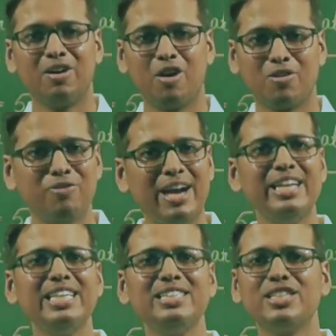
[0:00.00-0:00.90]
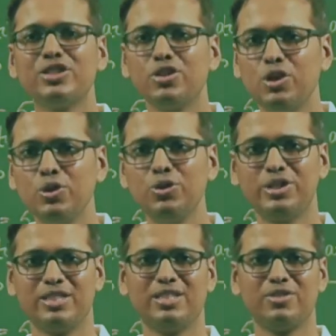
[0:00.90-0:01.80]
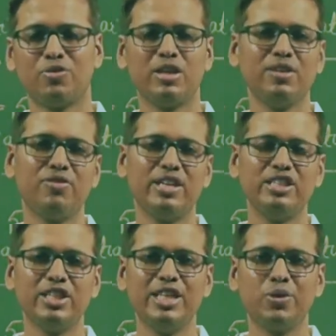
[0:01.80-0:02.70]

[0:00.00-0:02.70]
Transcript: or finding the solutions for differential